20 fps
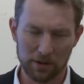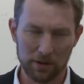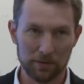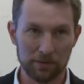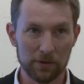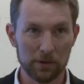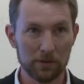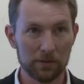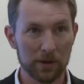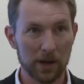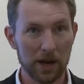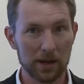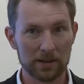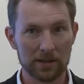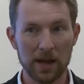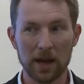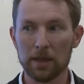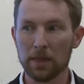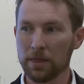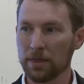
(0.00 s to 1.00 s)
if you've got
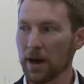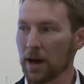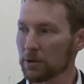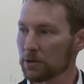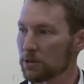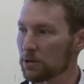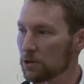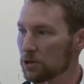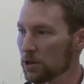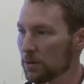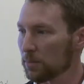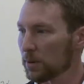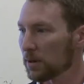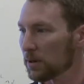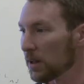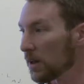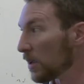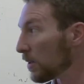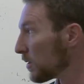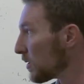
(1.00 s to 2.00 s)
ten thousand shipping
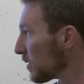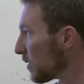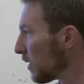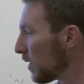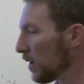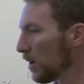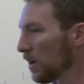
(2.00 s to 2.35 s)
lanes,